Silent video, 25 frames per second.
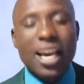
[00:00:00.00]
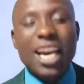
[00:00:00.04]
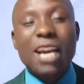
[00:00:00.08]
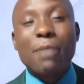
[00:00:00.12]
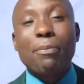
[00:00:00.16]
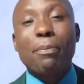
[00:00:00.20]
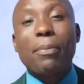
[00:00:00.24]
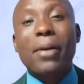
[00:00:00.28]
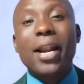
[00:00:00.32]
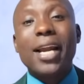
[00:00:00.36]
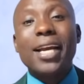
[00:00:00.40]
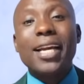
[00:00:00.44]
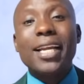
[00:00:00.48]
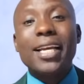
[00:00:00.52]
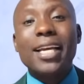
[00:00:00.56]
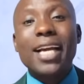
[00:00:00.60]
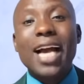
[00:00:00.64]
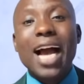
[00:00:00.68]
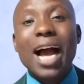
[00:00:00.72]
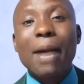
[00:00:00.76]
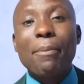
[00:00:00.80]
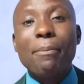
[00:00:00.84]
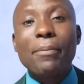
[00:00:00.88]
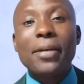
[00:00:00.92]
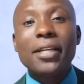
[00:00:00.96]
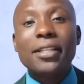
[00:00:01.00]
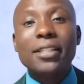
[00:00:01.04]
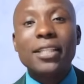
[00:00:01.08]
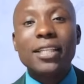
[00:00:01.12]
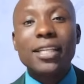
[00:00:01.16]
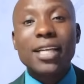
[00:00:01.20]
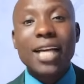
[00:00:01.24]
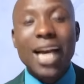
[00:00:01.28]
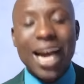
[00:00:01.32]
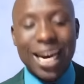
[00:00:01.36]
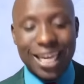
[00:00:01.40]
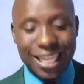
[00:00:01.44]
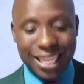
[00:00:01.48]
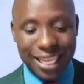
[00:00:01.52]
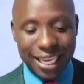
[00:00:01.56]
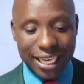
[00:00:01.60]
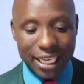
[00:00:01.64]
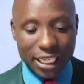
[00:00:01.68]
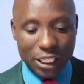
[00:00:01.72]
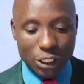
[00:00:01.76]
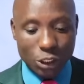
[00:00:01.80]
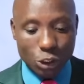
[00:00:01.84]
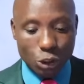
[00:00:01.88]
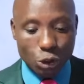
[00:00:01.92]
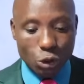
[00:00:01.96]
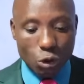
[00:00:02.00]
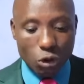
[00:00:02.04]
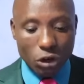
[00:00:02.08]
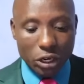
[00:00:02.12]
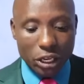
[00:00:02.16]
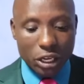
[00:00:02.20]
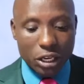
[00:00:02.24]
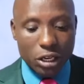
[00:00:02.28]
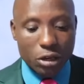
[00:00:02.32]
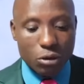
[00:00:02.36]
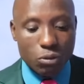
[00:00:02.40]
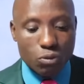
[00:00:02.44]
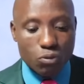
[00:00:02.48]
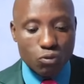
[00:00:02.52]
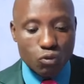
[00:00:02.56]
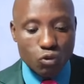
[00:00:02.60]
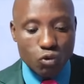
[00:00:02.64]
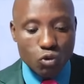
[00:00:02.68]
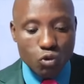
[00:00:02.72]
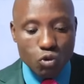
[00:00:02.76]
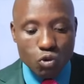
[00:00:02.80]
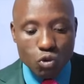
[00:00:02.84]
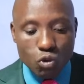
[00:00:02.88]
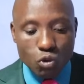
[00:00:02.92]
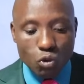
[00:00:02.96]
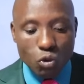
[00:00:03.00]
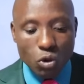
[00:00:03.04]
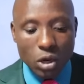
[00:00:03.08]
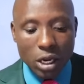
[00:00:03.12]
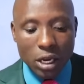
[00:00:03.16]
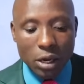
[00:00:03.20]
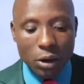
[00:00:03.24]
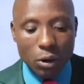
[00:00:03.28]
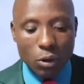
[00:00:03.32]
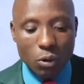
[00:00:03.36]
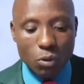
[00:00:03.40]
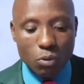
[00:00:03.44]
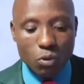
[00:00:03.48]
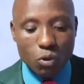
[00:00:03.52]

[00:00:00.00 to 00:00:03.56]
and planning a meeting at the historic Mukurwe